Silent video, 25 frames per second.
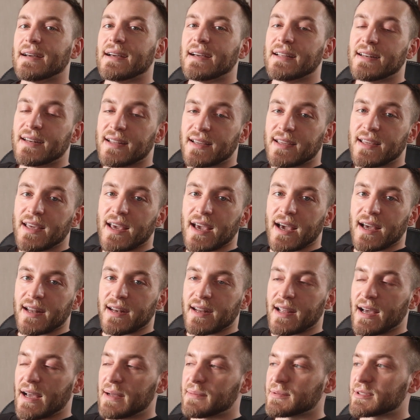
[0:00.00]
And again,
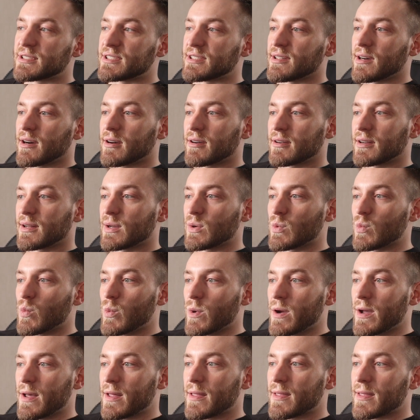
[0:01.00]
I'm starting
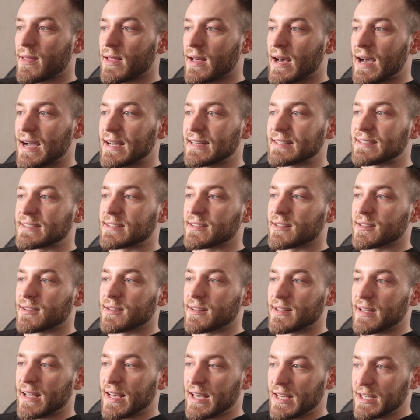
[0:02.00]
with
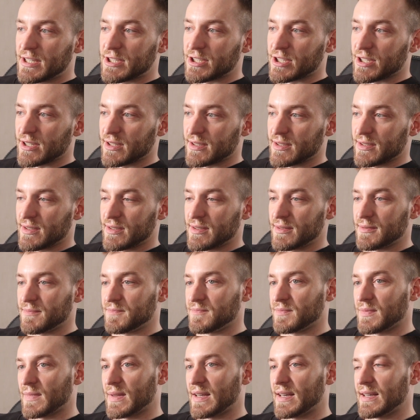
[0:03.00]
isolation.
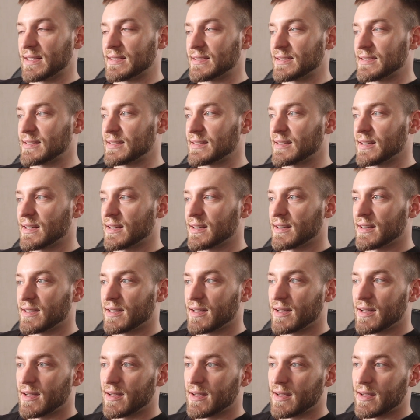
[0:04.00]
It's
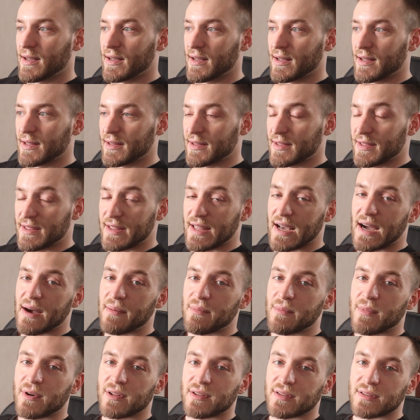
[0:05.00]

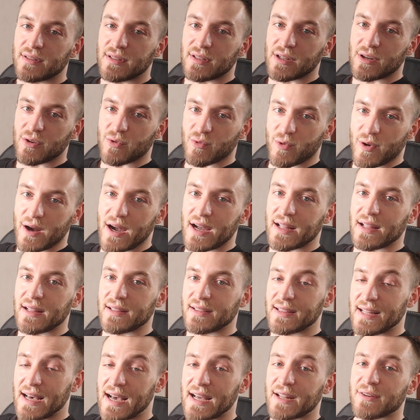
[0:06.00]
dumbbell
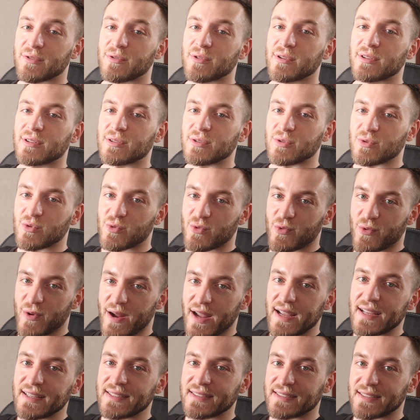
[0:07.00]
lateral
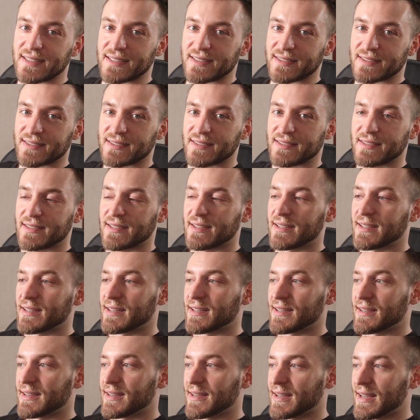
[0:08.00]
raises.
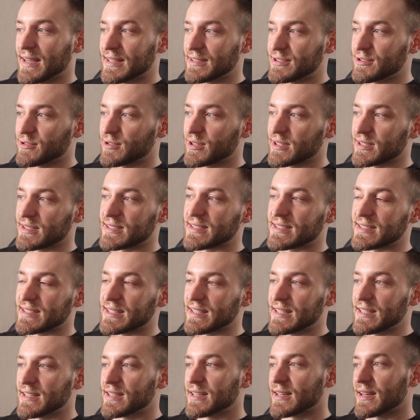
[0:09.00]
As you can
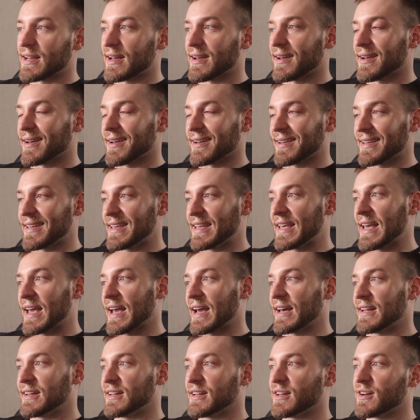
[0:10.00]
see,
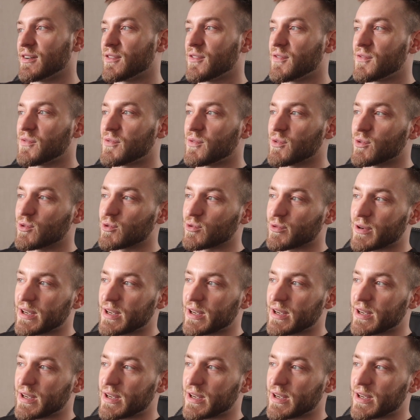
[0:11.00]
again, full